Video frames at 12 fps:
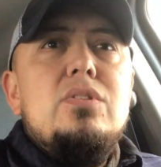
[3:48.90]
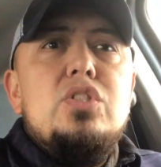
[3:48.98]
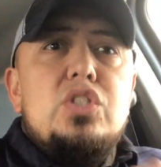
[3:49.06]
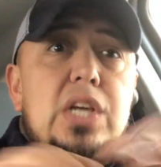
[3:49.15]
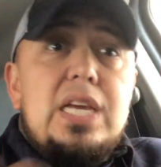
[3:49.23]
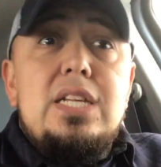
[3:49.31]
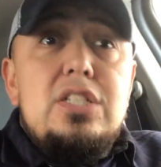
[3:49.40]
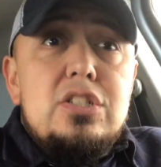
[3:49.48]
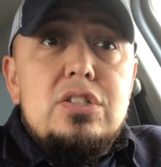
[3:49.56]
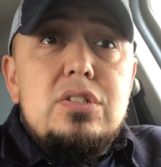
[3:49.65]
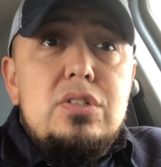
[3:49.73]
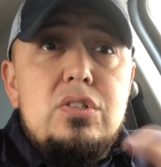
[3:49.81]

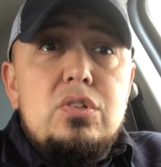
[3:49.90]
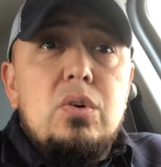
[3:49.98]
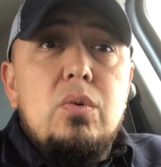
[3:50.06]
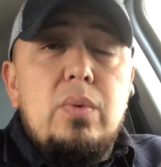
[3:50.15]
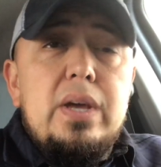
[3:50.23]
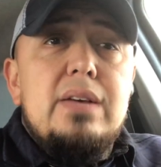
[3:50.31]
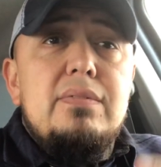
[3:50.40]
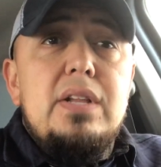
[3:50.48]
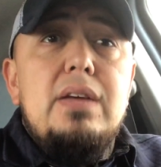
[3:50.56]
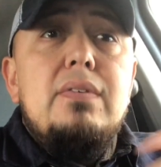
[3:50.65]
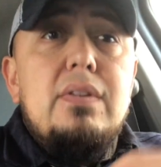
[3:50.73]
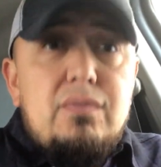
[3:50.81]
Change your way of
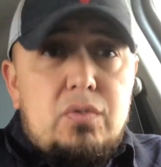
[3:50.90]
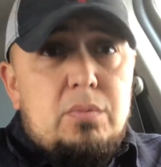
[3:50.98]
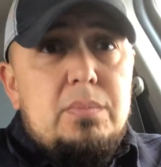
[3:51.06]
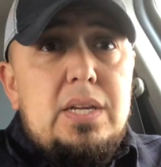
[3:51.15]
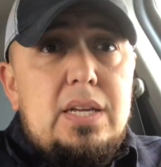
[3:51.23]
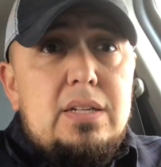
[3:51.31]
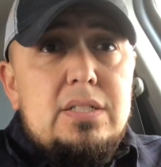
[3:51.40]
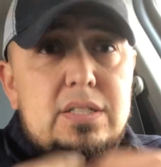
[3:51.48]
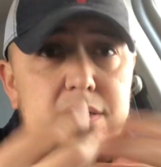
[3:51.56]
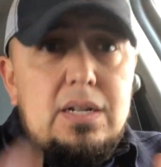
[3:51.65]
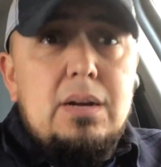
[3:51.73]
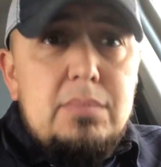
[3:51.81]
living for me
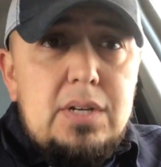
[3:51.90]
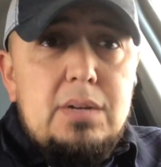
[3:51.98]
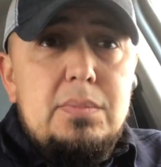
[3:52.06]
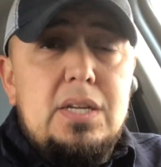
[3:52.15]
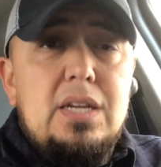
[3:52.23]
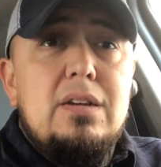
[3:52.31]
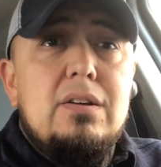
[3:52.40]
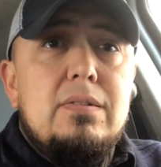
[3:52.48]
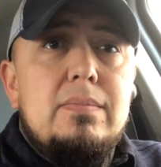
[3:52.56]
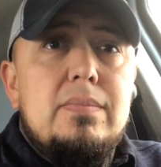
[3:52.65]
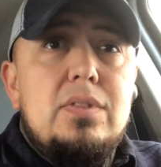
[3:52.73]
since I'm coming here.